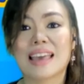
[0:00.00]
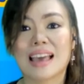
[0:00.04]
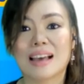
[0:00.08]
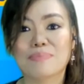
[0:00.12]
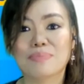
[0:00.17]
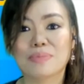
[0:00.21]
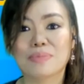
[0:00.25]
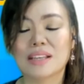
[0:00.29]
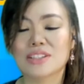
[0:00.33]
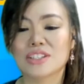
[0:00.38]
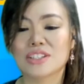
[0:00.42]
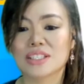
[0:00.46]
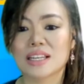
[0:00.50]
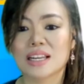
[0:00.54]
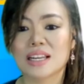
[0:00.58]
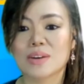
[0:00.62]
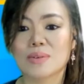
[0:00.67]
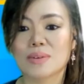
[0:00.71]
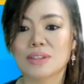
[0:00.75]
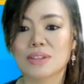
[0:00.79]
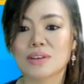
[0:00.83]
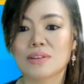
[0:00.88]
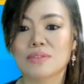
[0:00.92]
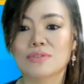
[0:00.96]
And just like
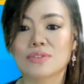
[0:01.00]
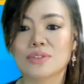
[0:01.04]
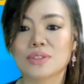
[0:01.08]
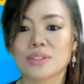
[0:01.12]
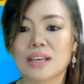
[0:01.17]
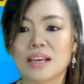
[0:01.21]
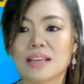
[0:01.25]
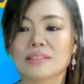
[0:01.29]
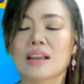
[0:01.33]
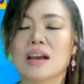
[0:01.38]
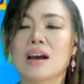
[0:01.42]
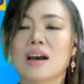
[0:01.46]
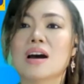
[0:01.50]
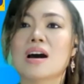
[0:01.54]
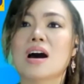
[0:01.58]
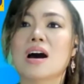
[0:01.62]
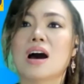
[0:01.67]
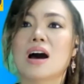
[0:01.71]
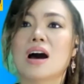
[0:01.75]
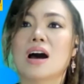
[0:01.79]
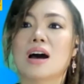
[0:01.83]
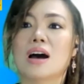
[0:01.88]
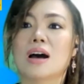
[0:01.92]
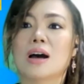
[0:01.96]
what you've said,
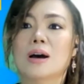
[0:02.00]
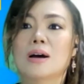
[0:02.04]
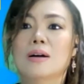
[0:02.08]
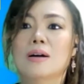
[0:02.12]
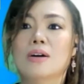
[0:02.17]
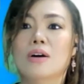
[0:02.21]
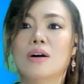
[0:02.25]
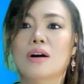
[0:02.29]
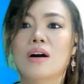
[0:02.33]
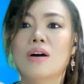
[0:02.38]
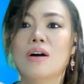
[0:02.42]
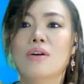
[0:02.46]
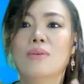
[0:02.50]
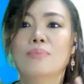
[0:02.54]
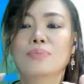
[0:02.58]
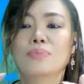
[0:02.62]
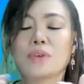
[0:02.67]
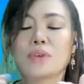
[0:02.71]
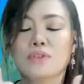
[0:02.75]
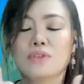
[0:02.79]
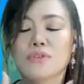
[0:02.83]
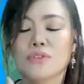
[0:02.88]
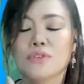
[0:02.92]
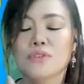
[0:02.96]

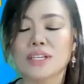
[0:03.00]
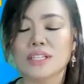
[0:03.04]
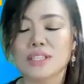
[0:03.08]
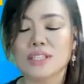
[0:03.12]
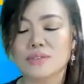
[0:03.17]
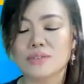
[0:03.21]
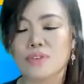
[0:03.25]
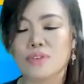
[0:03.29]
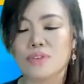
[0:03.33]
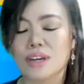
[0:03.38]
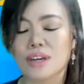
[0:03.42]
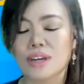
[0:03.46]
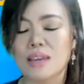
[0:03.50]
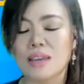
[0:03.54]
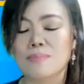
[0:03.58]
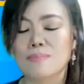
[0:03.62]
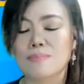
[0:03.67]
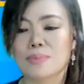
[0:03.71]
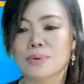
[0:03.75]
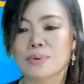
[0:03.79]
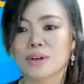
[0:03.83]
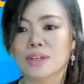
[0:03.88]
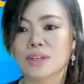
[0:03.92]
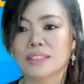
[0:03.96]
of course, it's very
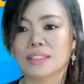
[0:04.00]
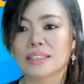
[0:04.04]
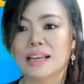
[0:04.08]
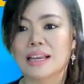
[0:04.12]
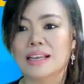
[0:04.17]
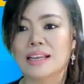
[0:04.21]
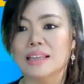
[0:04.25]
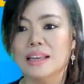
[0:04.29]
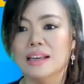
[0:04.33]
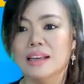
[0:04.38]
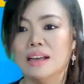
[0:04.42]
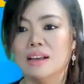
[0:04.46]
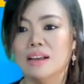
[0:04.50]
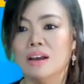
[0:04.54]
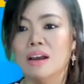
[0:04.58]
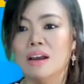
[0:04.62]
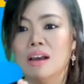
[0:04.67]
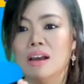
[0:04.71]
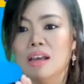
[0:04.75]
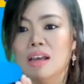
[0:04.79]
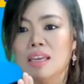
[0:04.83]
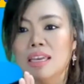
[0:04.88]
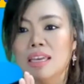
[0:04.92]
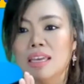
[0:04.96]
important.
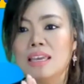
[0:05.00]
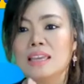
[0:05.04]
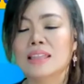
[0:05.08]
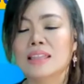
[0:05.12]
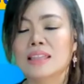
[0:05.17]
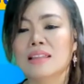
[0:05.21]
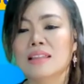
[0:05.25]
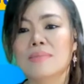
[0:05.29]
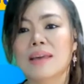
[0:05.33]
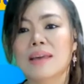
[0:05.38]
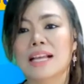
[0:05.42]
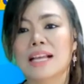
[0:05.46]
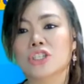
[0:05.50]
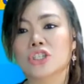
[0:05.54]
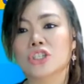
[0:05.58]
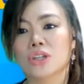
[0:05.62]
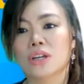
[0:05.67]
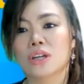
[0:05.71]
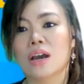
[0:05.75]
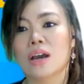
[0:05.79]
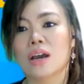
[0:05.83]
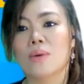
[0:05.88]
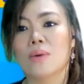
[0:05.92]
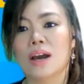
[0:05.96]
He did mention
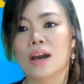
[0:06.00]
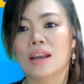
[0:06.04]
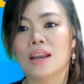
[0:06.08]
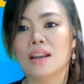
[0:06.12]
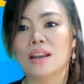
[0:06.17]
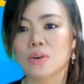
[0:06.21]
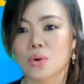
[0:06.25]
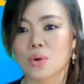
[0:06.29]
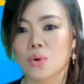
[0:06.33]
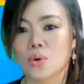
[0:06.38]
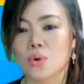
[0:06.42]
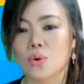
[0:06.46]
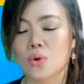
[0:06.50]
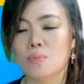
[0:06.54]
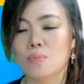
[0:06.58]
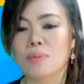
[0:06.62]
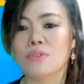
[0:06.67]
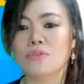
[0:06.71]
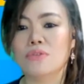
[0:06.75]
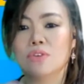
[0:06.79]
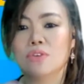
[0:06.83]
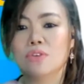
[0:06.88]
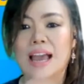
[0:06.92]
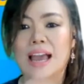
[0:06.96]
a while ago,
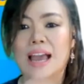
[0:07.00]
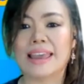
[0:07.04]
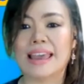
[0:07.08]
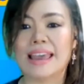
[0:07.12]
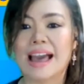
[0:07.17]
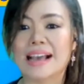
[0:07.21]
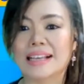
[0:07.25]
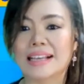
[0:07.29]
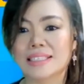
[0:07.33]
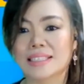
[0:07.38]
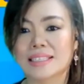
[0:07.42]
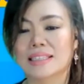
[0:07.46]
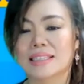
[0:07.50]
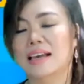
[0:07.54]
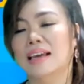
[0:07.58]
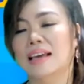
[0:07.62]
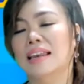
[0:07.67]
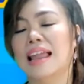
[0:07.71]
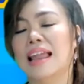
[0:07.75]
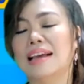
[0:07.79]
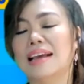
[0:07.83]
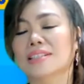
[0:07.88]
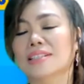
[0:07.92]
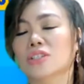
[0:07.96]
before I asked the
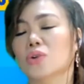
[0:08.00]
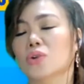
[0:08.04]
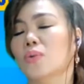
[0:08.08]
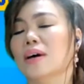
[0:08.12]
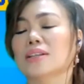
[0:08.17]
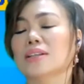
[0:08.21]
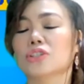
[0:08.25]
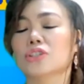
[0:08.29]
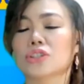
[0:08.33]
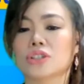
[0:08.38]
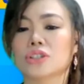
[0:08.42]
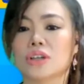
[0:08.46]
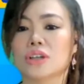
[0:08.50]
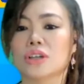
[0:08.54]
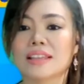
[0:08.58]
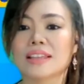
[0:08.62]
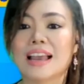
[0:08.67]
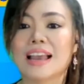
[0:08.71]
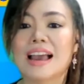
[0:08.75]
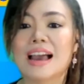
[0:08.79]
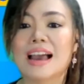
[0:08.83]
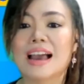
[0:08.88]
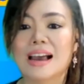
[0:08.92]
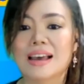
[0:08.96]
last question,
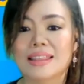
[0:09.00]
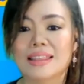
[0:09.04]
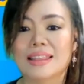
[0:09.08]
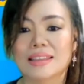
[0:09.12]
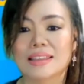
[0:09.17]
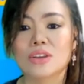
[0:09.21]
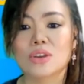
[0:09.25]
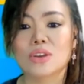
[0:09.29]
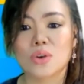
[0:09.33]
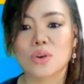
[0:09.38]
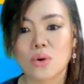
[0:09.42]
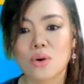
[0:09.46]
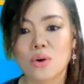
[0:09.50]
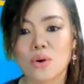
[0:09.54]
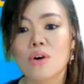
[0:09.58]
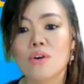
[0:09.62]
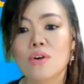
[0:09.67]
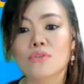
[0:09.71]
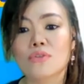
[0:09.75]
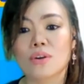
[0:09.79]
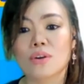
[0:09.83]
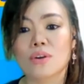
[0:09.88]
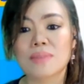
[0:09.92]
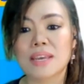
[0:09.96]
that, you know,
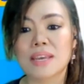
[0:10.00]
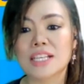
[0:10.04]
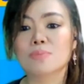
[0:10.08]
from his